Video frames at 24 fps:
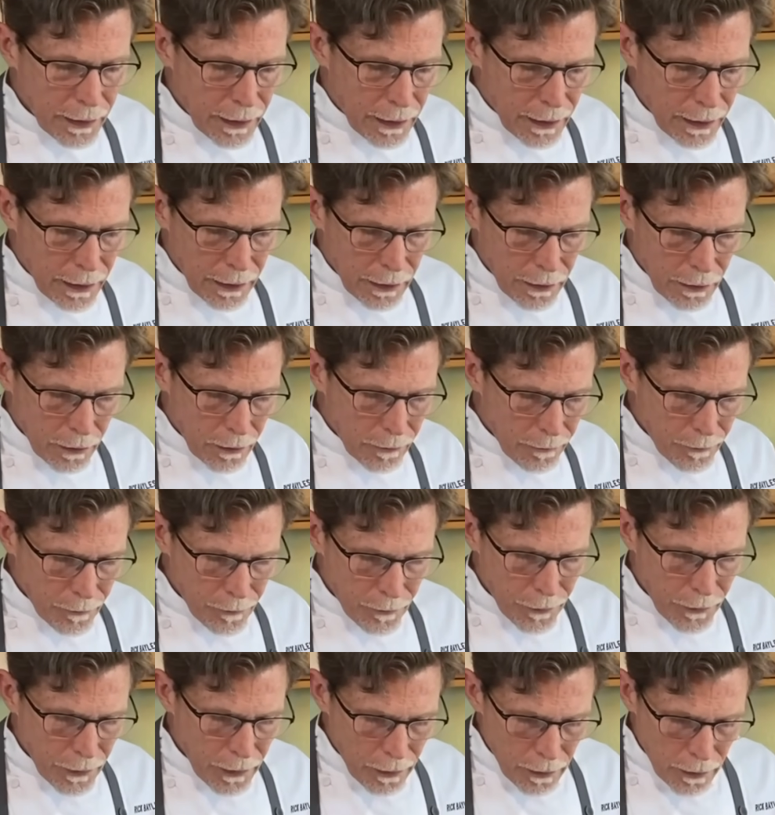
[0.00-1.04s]
here.
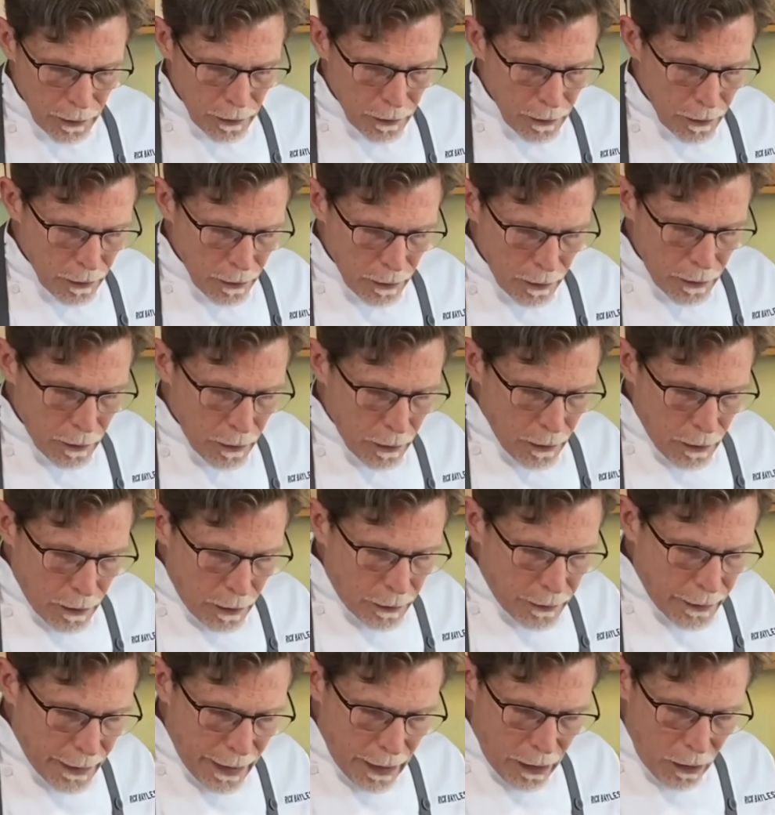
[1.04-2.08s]

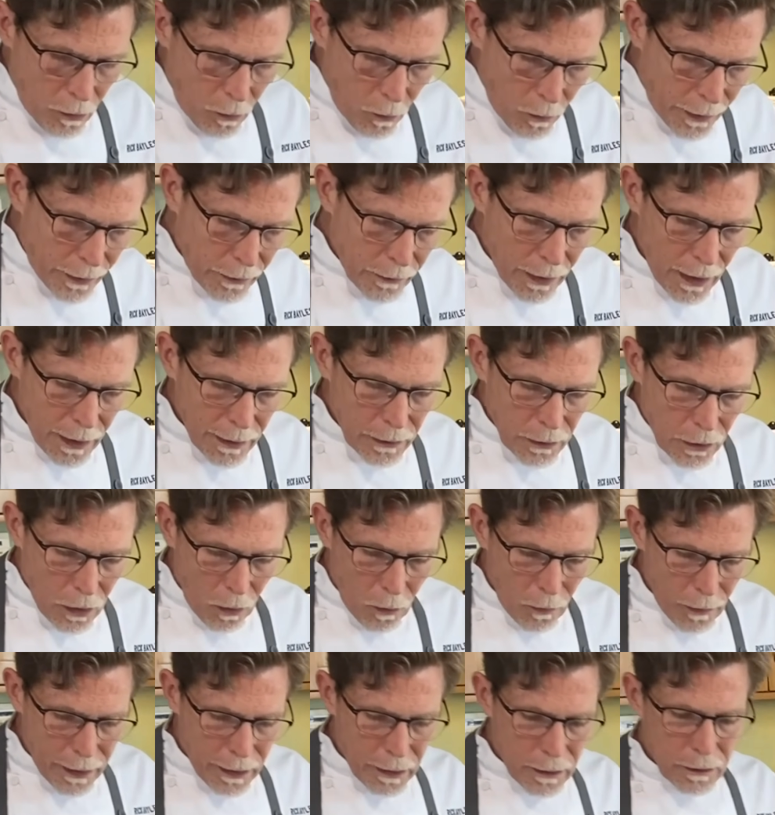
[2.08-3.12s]
Now, we're not
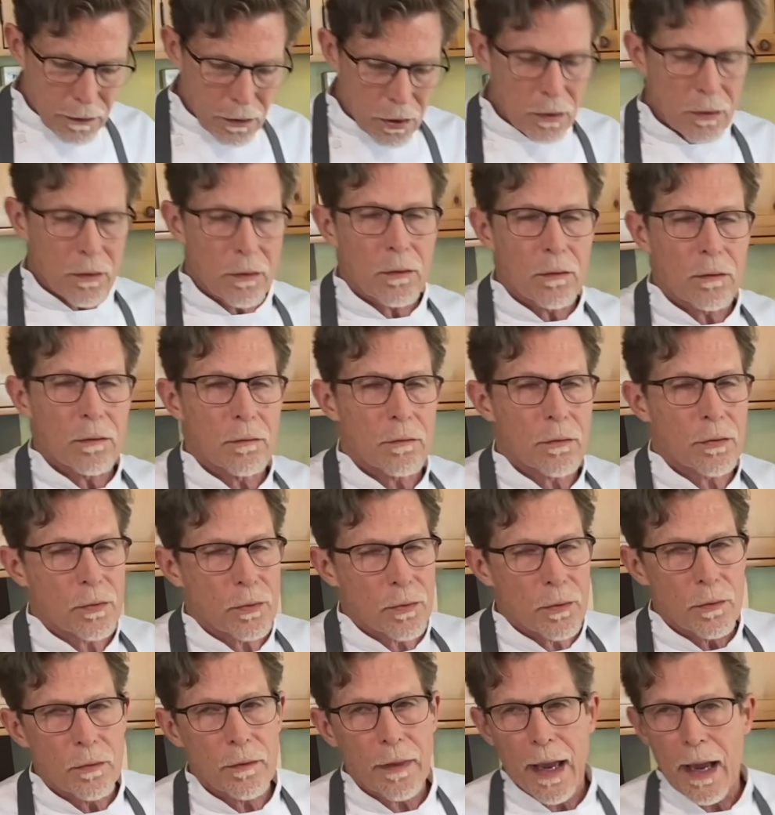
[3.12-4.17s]
going to
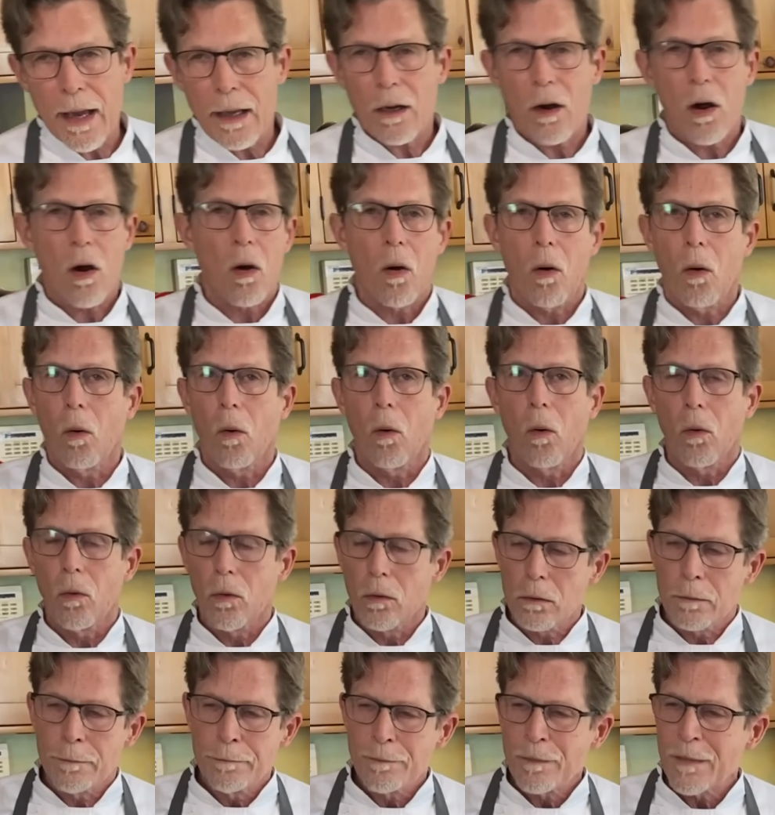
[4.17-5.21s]
through that
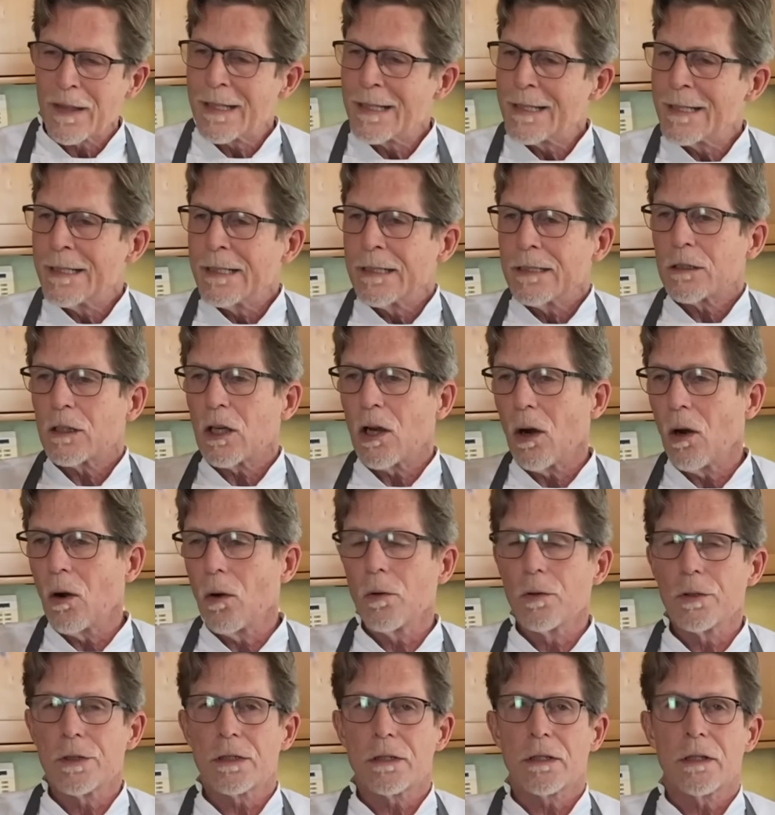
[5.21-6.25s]
whole
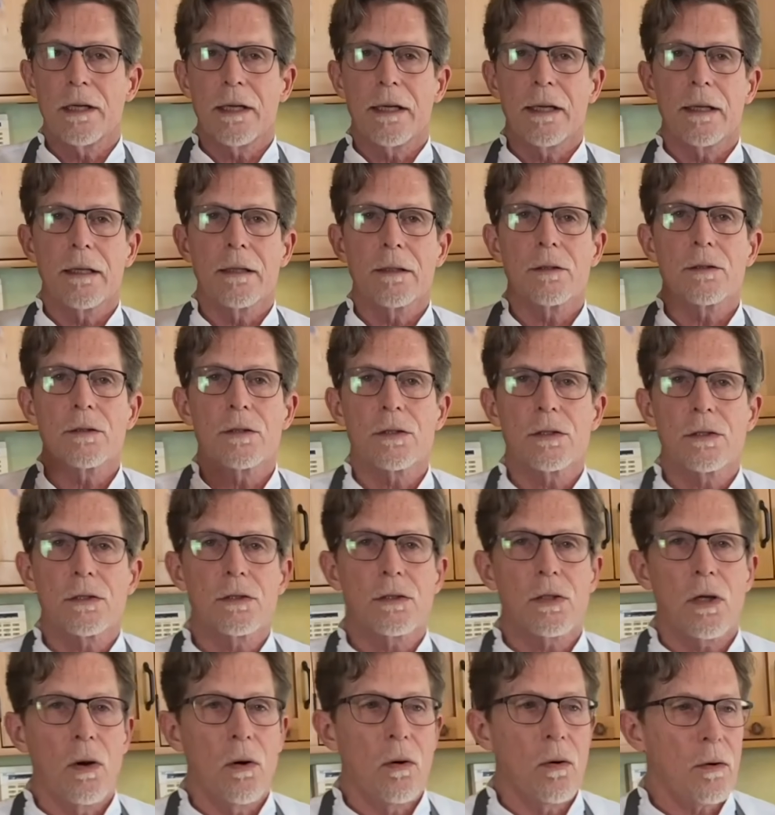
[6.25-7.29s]
toasting,
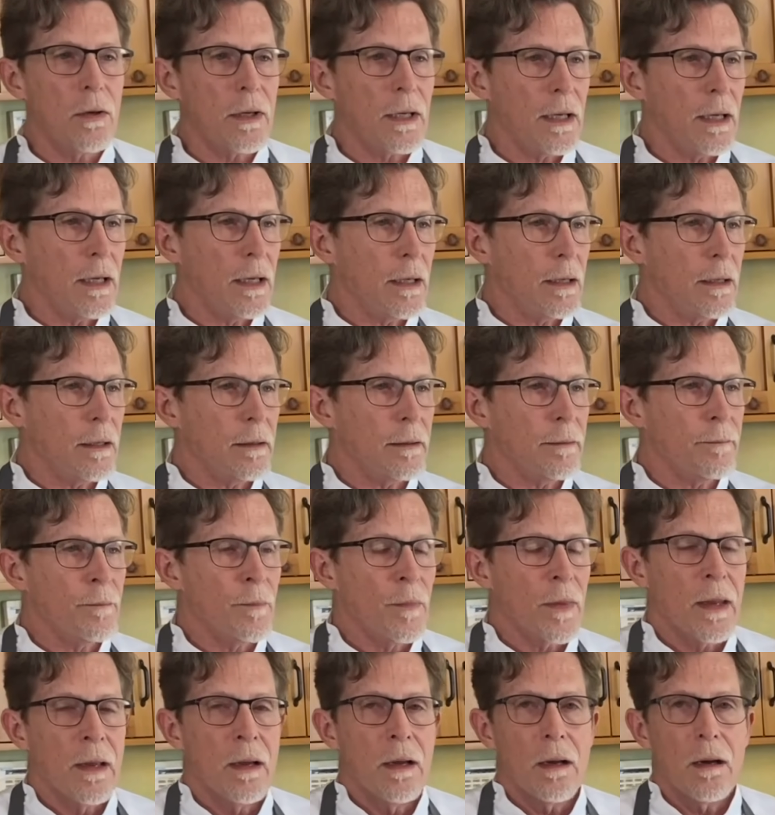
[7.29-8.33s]
soaking,
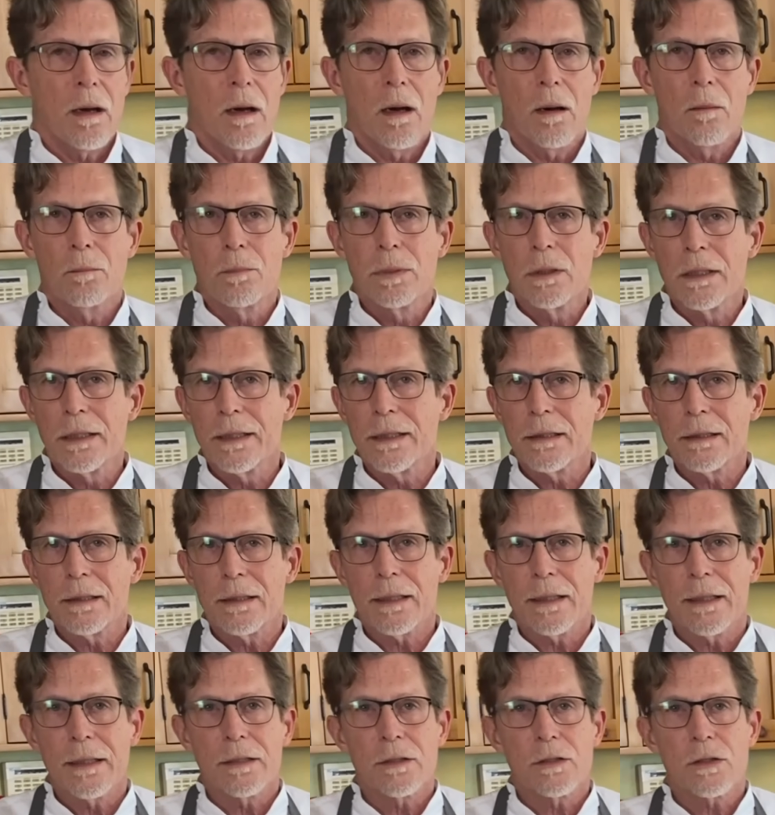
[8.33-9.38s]
uh,
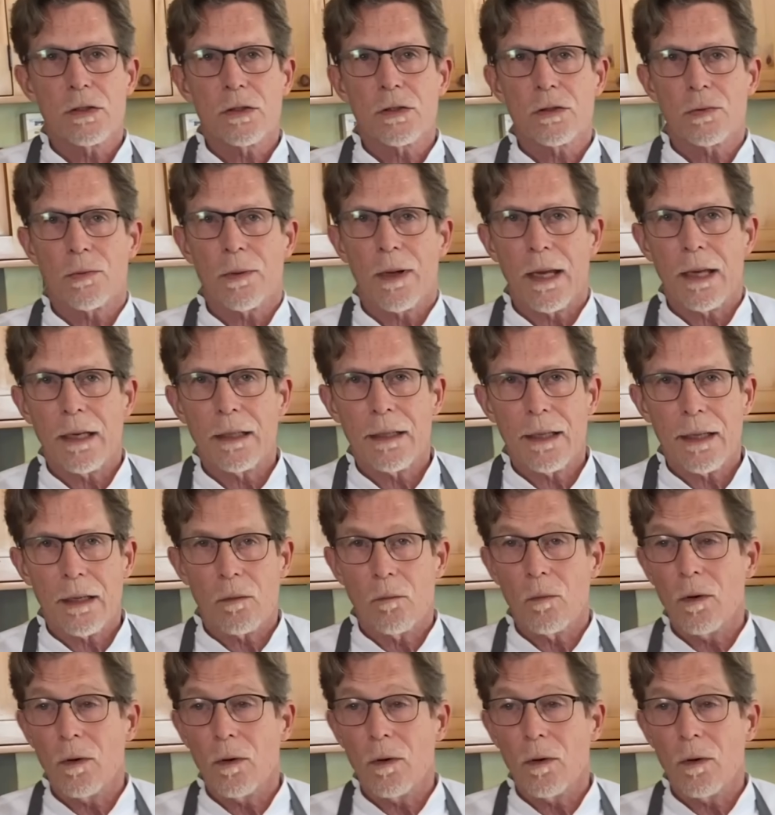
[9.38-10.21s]
blending, straining.